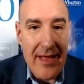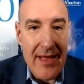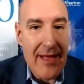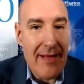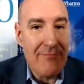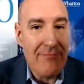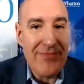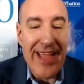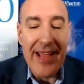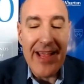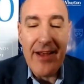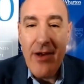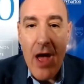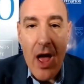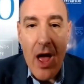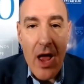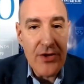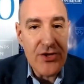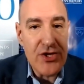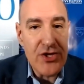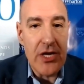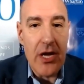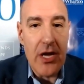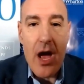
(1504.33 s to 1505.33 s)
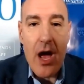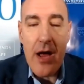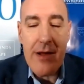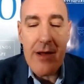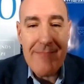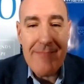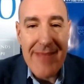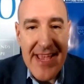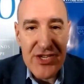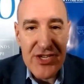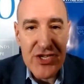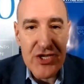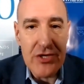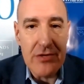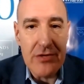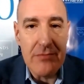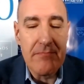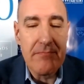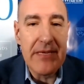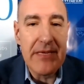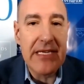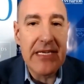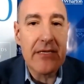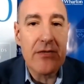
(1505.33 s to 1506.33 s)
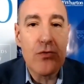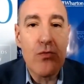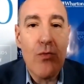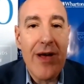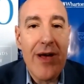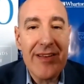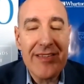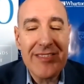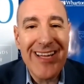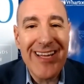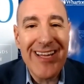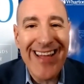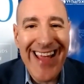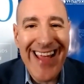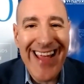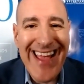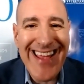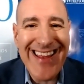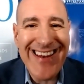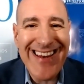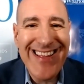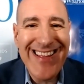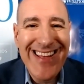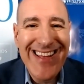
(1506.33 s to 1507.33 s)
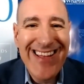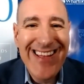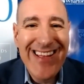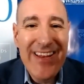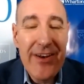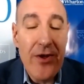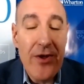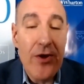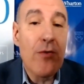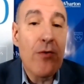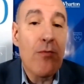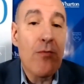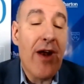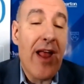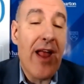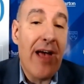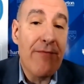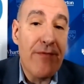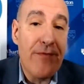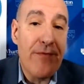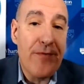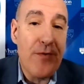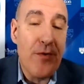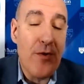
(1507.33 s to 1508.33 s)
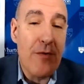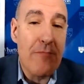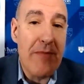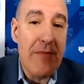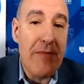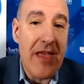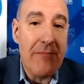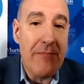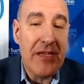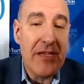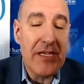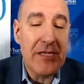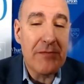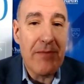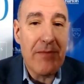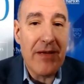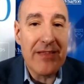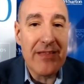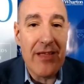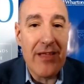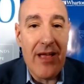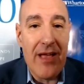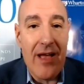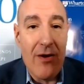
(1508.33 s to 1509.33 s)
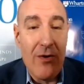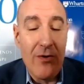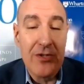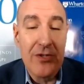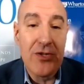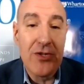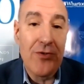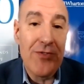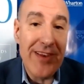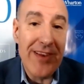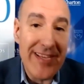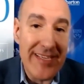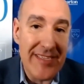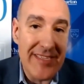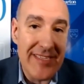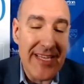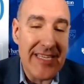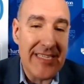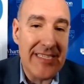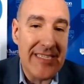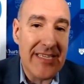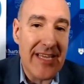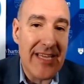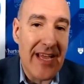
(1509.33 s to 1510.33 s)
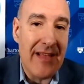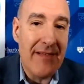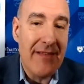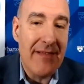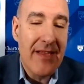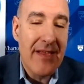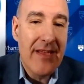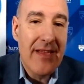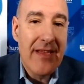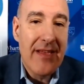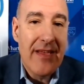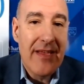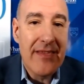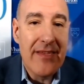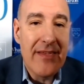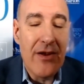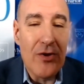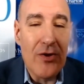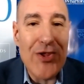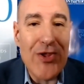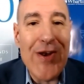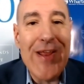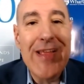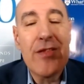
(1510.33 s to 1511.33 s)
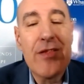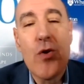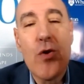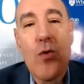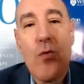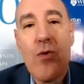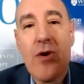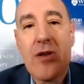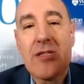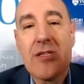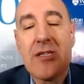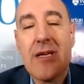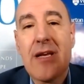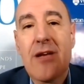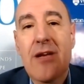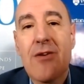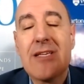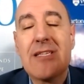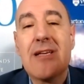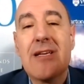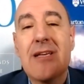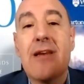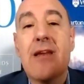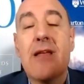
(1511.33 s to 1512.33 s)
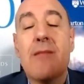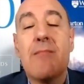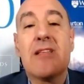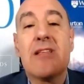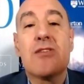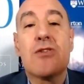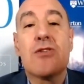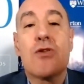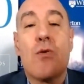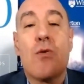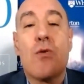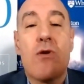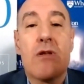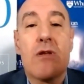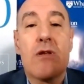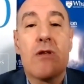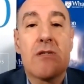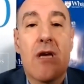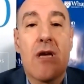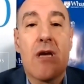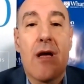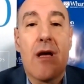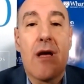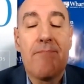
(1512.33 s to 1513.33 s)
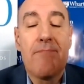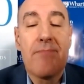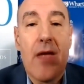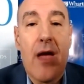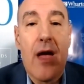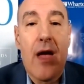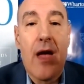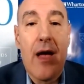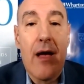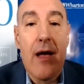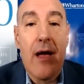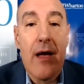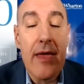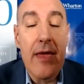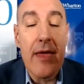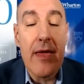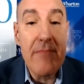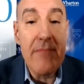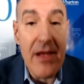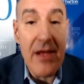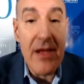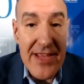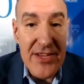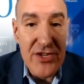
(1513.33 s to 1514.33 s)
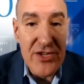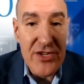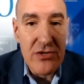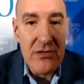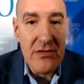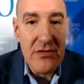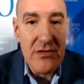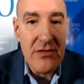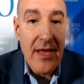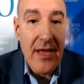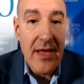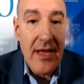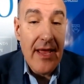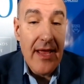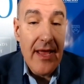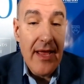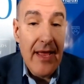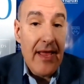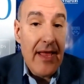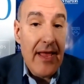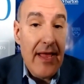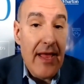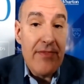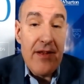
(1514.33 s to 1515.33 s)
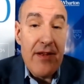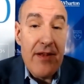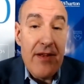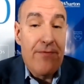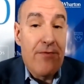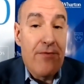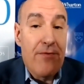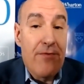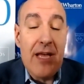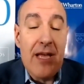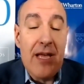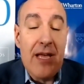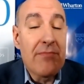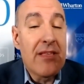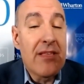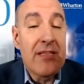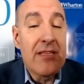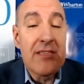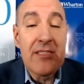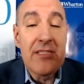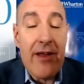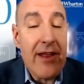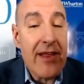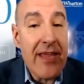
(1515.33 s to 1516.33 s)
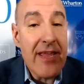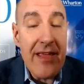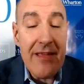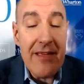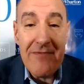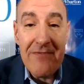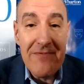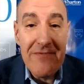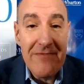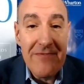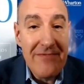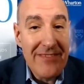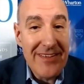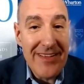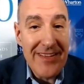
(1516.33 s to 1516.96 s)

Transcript: Uh, technology, automation, because once again, not only we're having fewer babies, but uh, also there is this, uh, you know, trend towards increasing limits towards um, uh, immigration, and therefore something's got to give.